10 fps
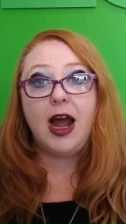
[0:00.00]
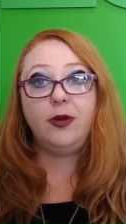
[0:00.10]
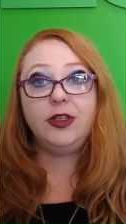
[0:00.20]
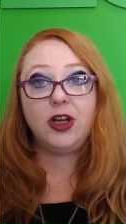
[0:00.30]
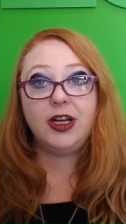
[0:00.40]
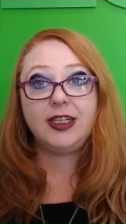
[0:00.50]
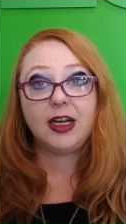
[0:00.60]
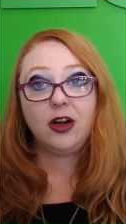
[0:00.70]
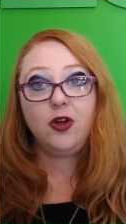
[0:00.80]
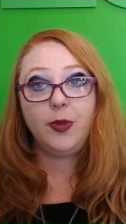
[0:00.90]
I was on a
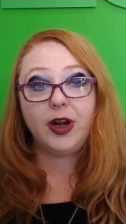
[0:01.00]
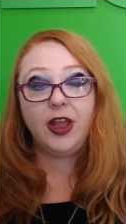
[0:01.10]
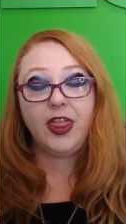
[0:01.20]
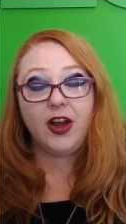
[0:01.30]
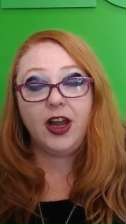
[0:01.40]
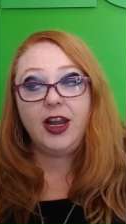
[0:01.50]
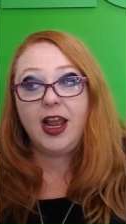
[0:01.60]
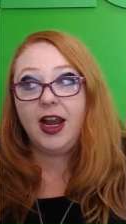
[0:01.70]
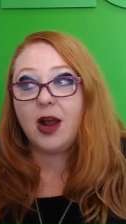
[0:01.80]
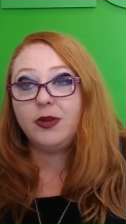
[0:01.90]
Turo marathon,
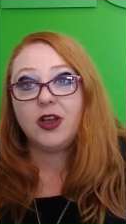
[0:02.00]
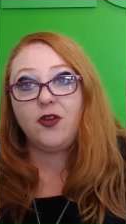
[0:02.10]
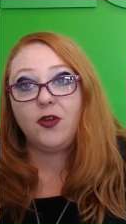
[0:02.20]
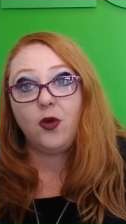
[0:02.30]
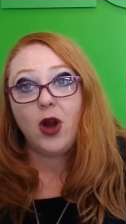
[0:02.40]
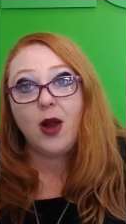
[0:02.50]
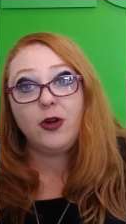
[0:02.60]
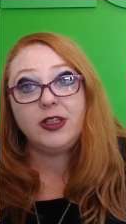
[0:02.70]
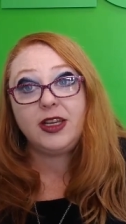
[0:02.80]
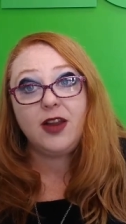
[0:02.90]
and I was on for 4
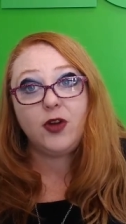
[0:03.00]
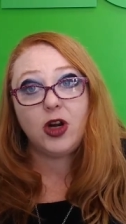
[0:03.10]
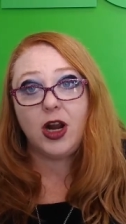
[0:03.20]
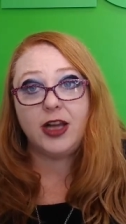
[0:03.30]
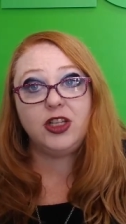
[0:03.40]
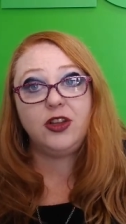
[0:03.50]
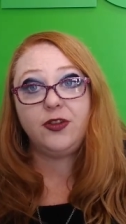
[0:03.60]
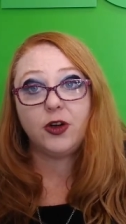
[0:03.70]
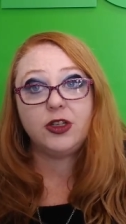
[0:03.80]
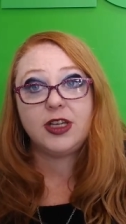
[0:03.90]
hours and never crashed the
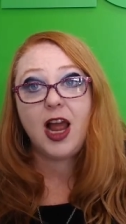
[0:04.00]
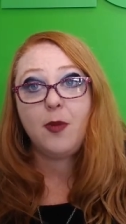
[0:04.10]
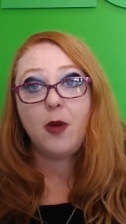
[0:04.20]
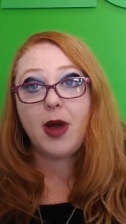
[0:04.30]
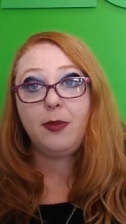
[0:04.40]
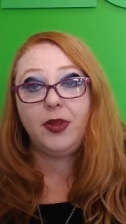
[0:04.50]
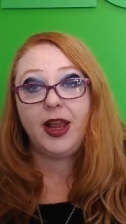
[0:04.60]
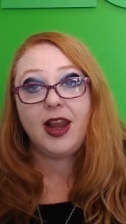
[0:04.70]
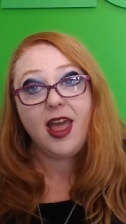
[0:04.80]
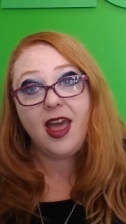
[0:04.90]
first time on my
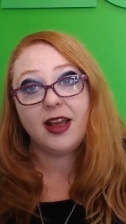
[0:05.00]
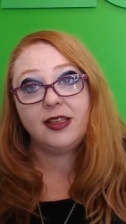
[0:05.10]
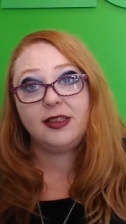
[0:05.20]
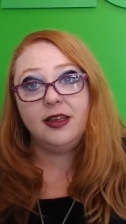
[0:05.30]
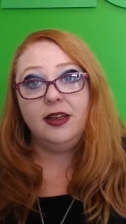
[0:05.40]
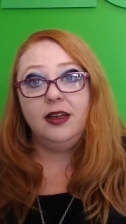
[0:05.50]
Blade X.